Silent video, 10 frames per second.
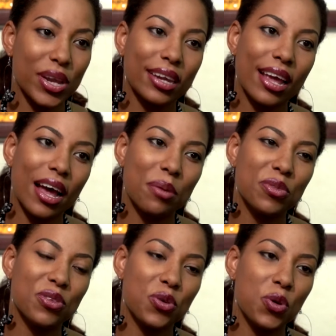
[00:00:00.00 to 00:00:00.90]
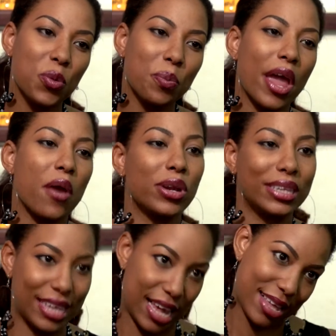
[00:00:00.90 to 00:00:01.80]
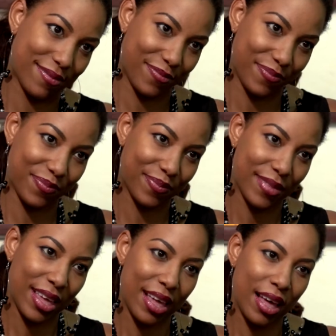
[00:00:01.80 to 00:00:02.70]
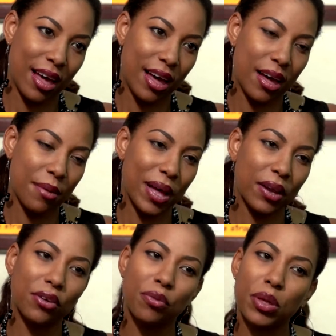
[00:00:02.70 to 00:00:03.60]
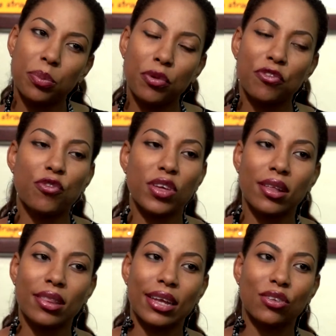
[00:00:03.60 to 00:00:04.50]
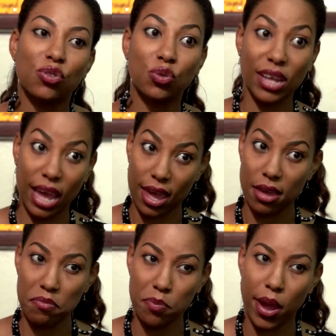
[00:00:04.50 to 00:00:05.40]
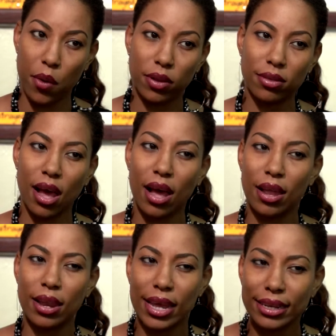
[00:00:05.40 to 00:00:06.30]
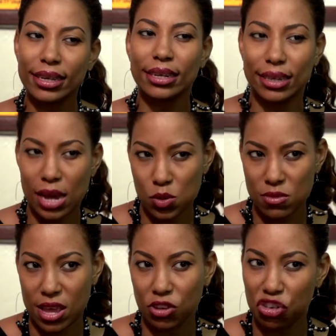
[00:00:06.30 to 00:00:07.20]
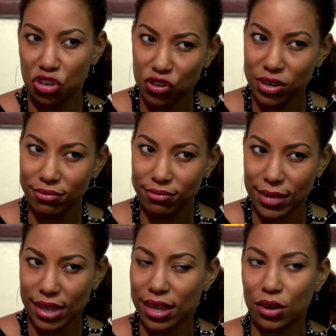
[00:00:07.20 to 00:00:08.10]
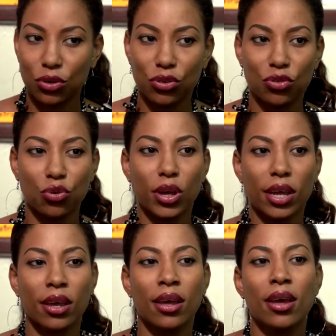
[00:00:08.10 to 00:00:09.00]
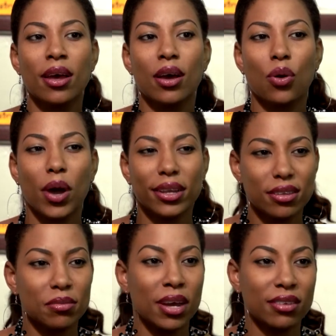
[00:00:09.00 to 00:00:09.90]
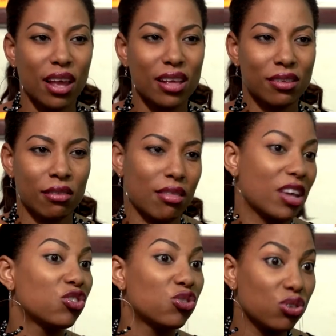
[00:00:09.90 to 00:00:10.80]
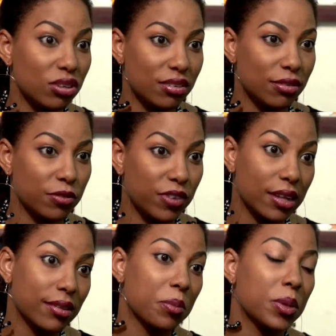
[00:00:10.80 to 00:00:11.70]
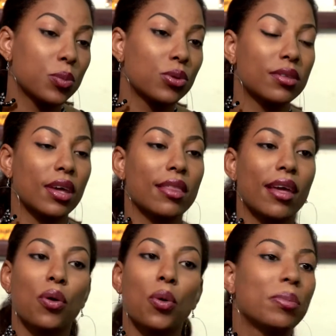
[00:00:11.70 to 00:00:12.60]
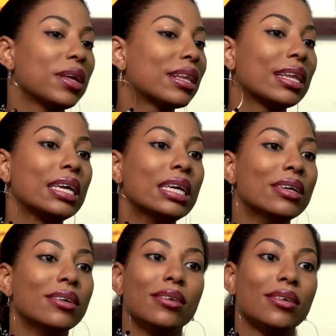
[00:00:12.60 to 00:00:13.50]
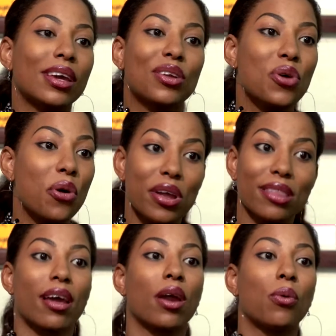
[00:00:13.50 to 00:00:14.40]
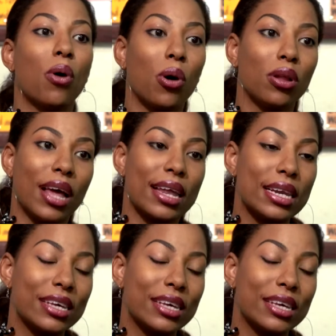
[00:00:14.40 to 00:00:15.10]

when it comes to parenting, a lot of people feel that today parents are letting down their children and they're not doing quite as much as they should. In fact, some people say they're completely ignoring their role and